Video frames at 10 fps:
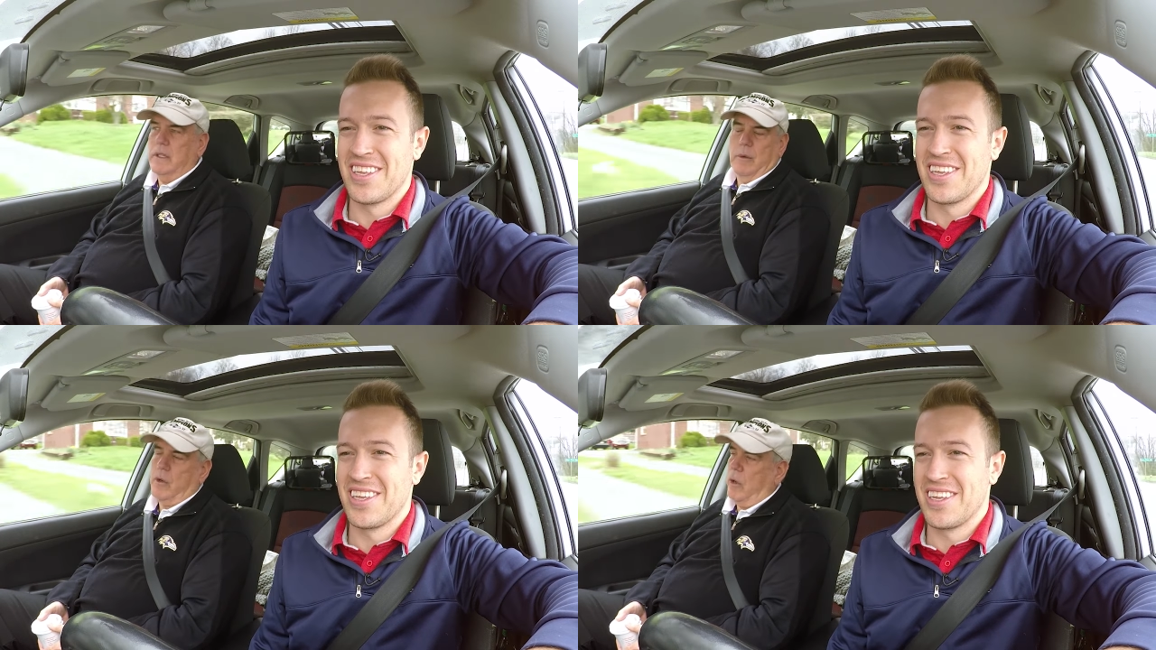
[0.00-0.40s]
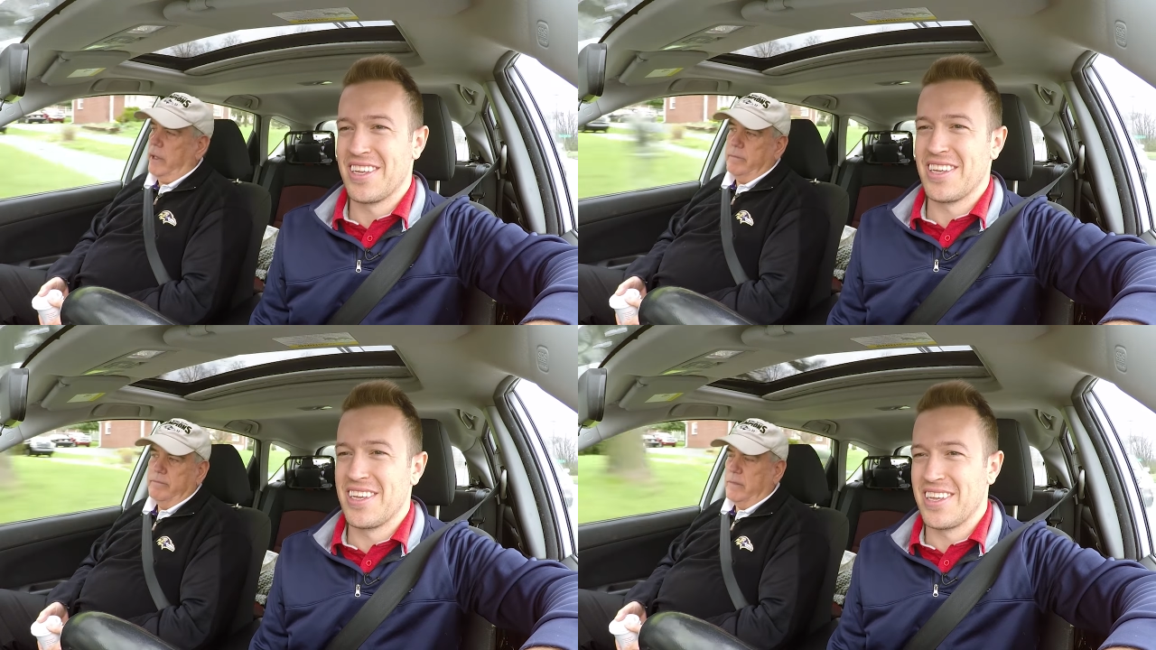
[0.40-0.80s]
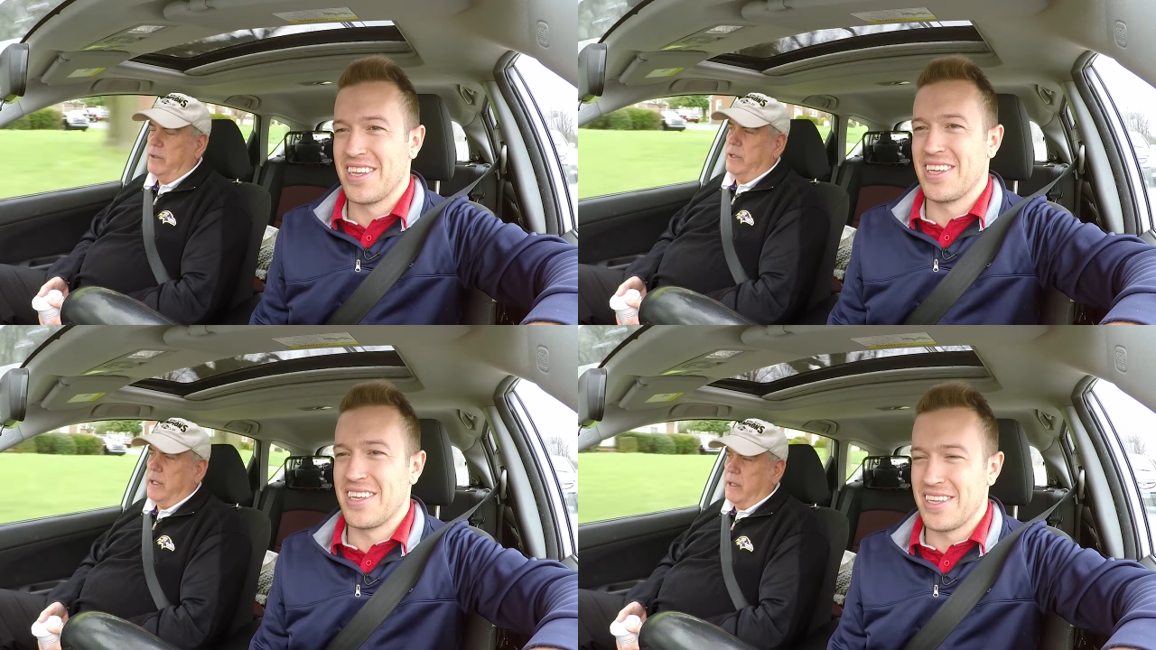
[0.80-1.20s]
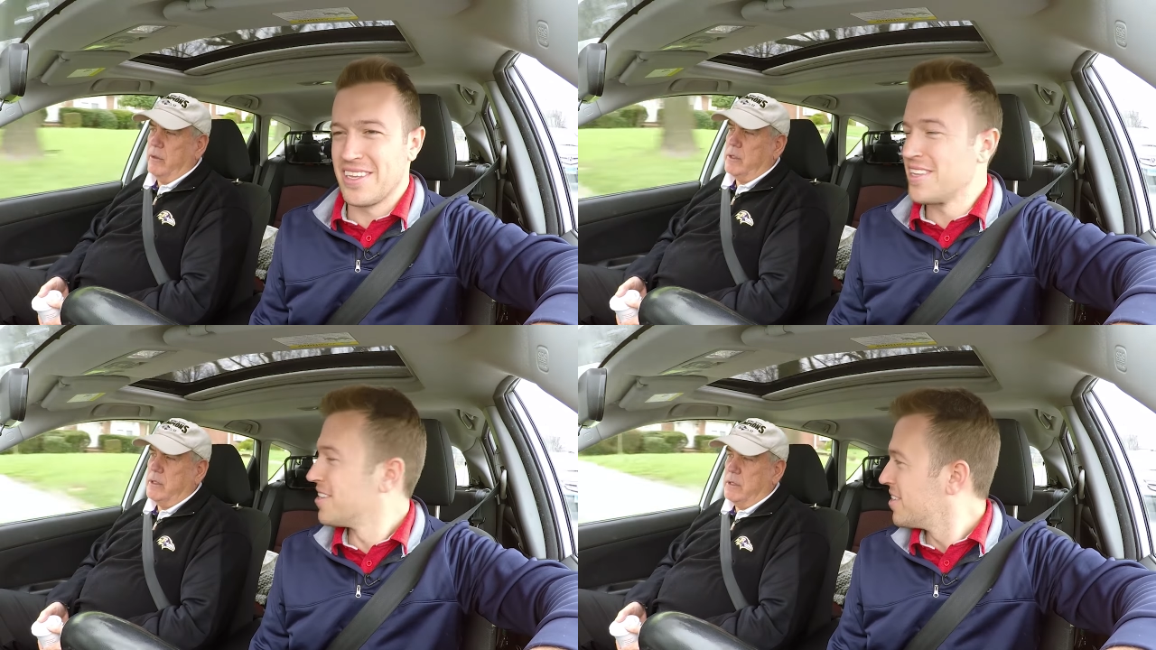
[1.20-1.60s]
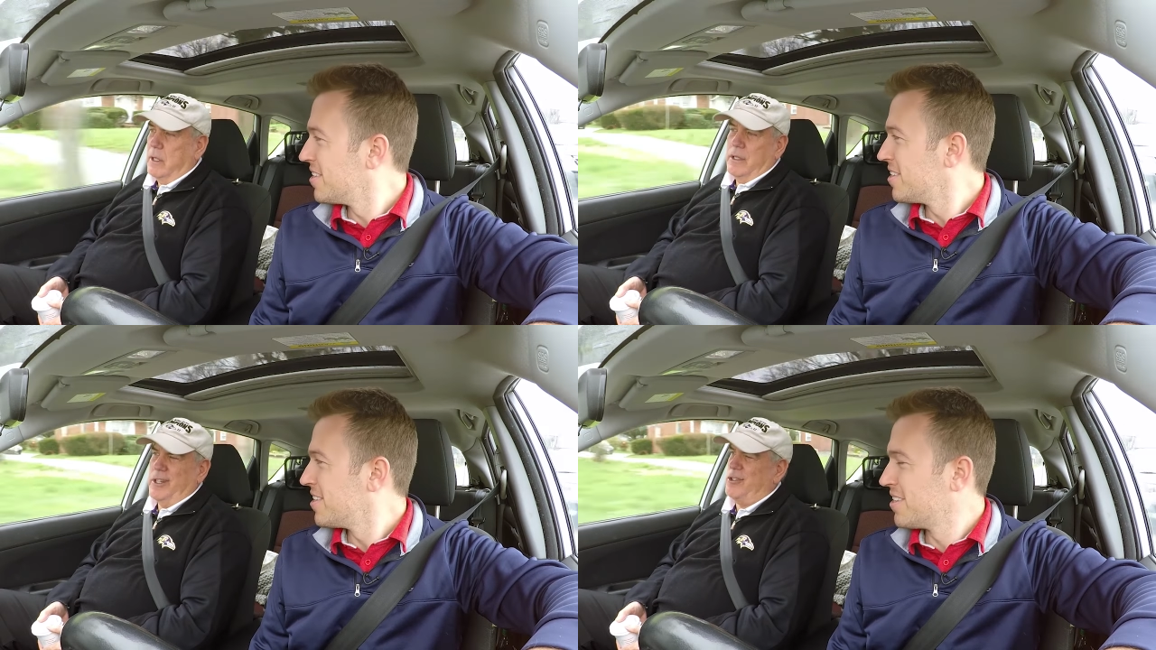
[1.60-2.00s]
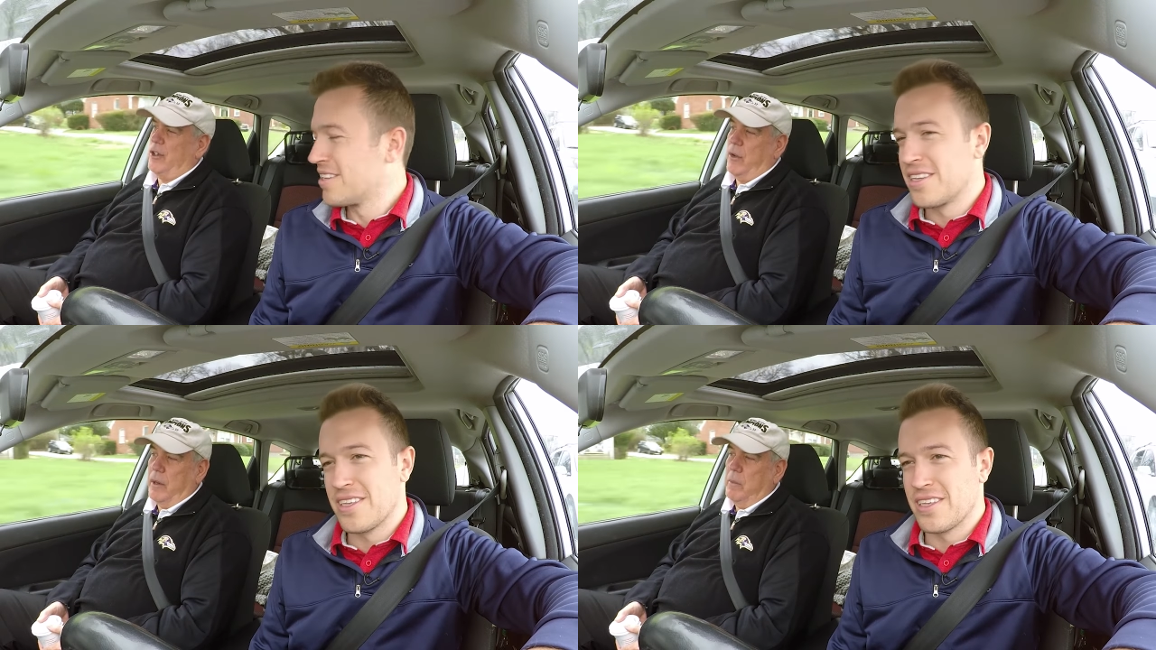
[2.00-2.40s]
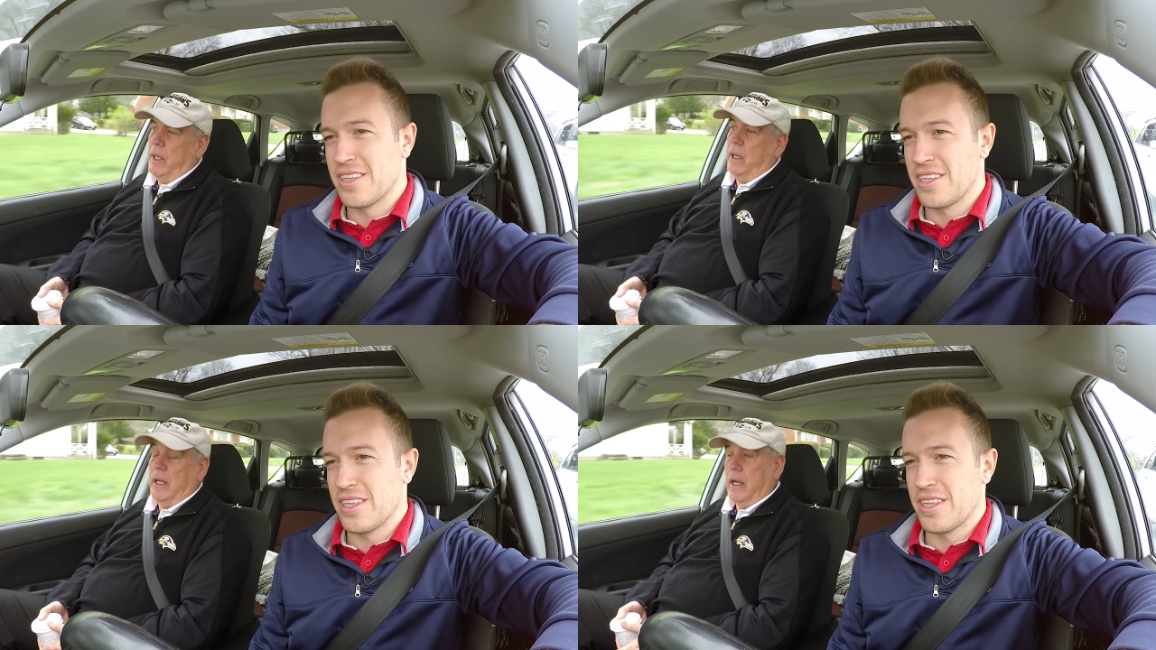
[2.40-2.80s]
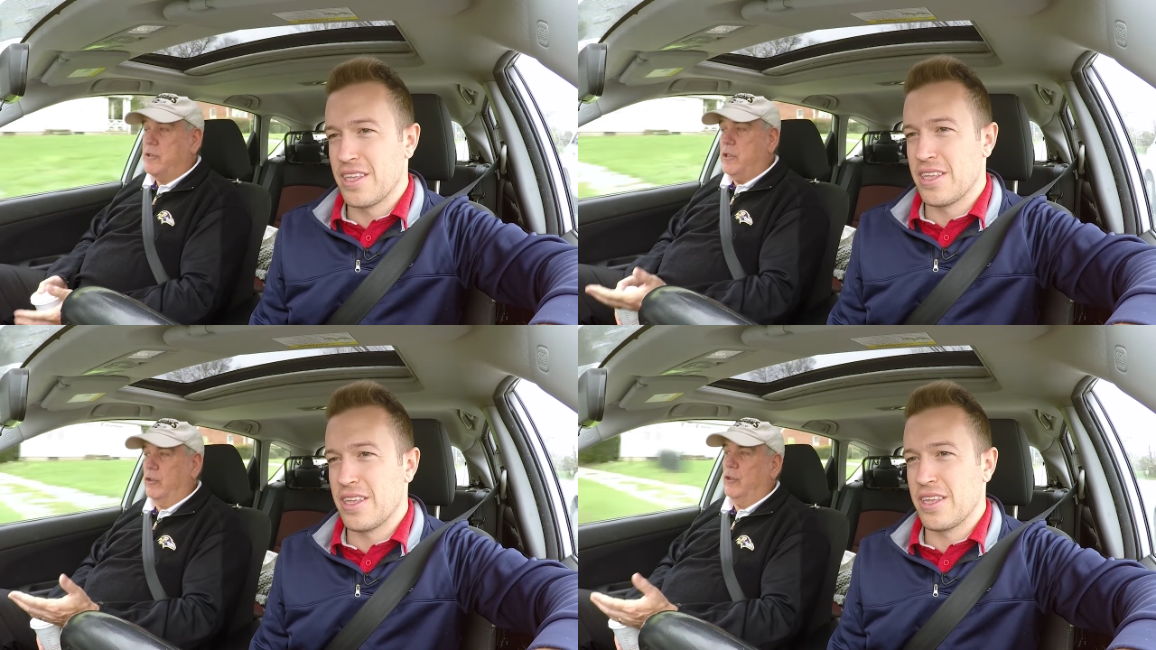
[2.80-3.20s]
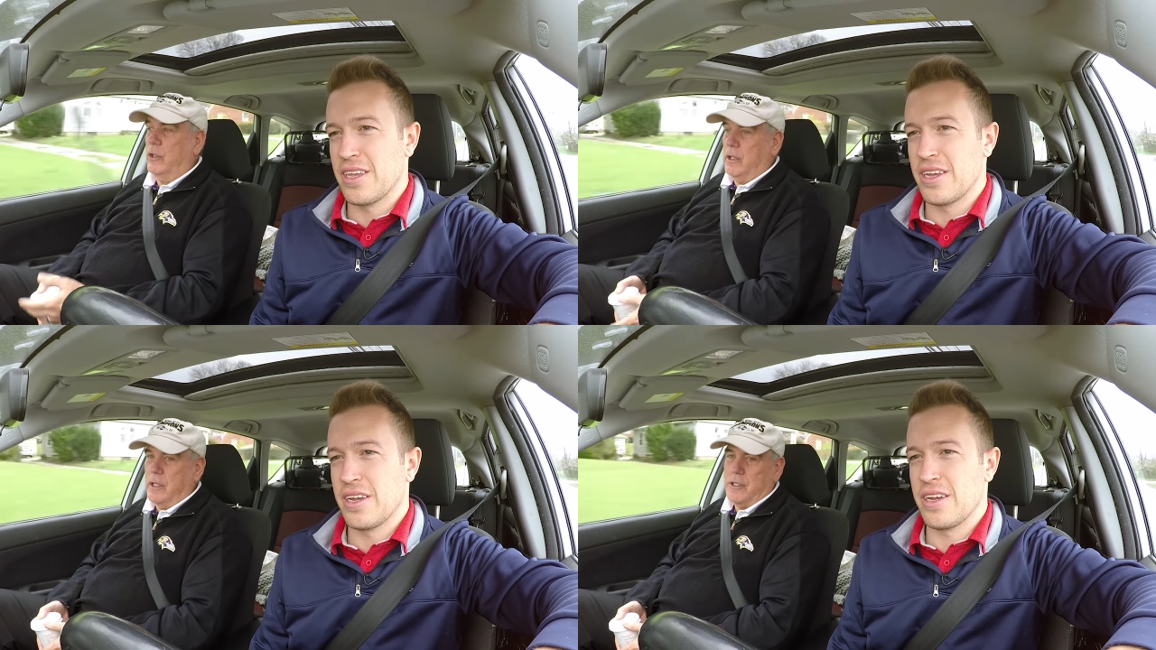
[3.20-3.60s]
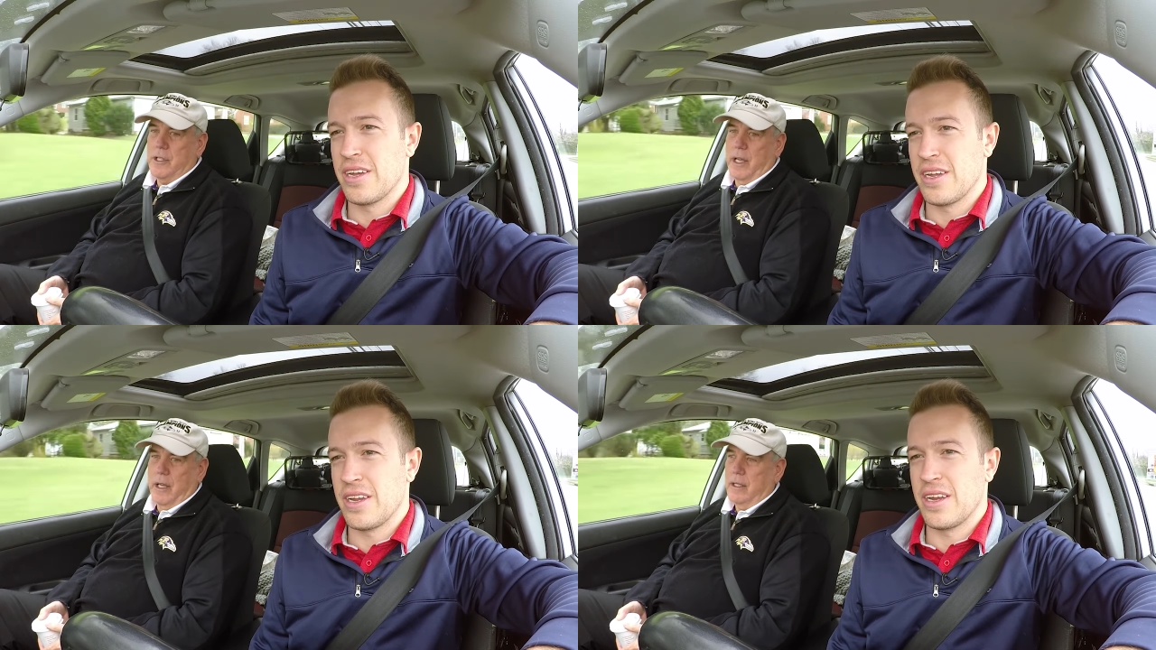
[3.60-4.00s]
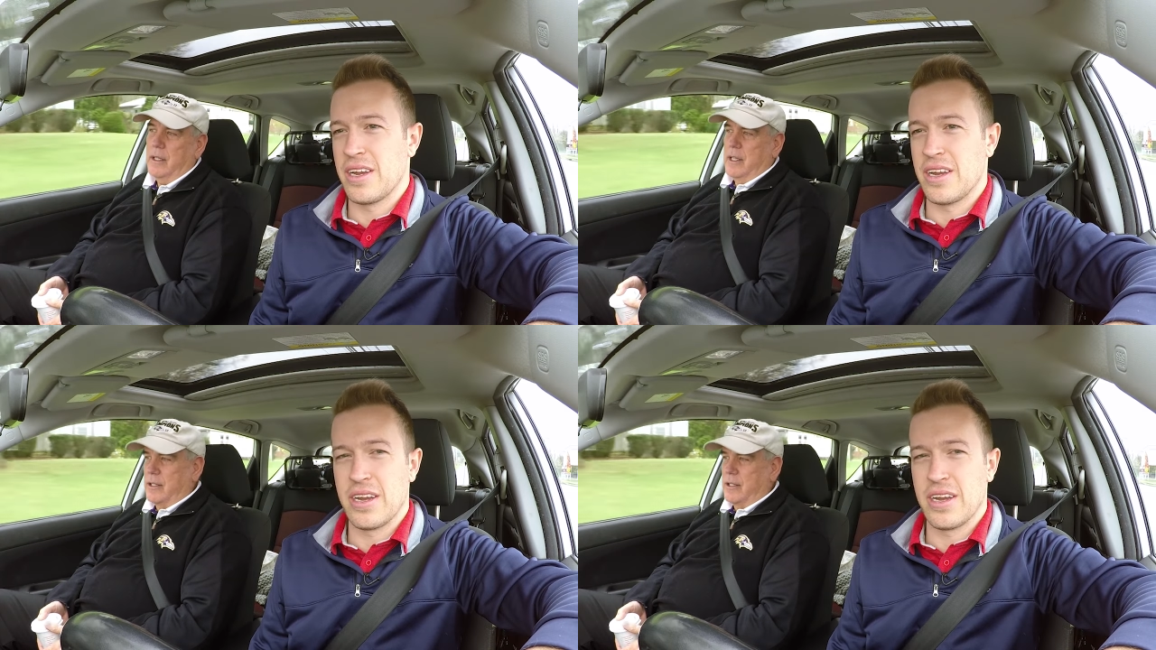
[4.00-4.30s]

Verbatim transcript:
Speaker 1: they were great uh, that was such a great meeting and i still do it to this day